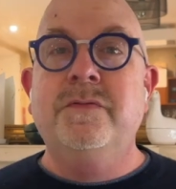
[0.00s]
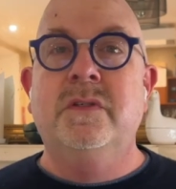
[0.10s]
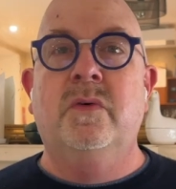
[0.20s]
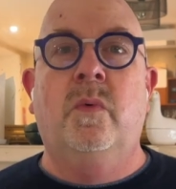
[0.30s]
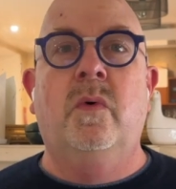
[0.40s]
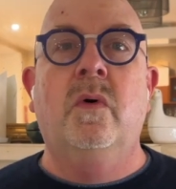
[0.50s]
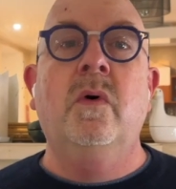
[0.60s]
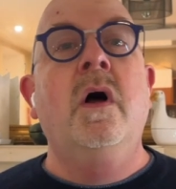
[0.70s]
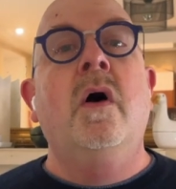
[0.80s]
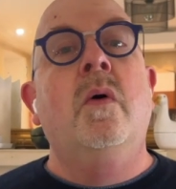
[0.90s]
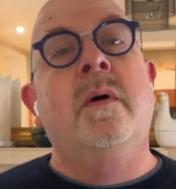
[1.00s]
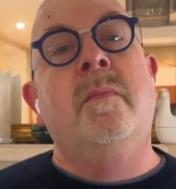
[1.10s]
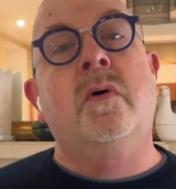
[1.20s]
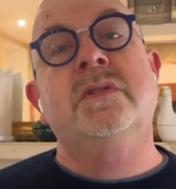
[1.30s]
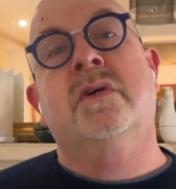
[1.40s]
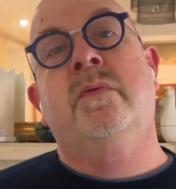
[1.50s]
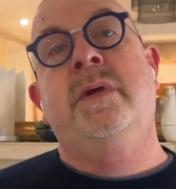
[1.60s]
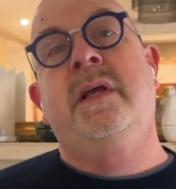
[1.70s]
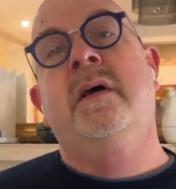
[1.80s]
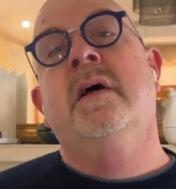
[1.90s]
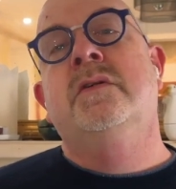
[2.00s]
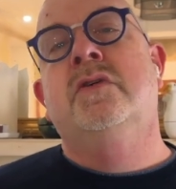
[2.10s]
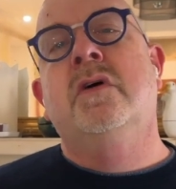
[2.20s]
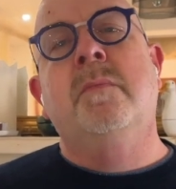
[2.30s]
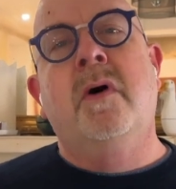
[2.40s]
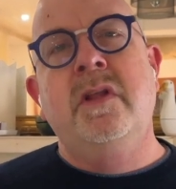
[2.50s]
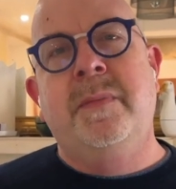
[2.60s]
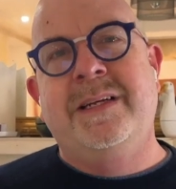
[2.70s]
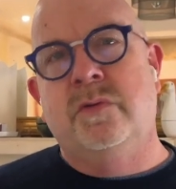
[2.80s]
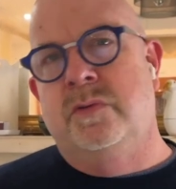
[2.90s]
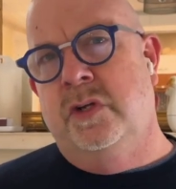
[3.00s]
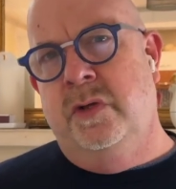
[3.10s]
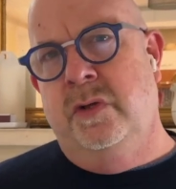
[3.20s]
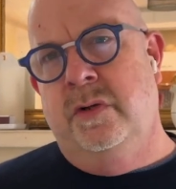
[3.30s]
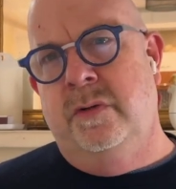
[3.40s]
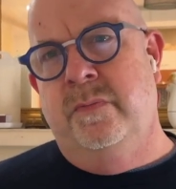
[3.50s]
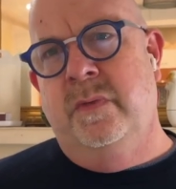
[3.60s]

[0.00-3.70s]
After the war, Raymond's career took a monumental turn.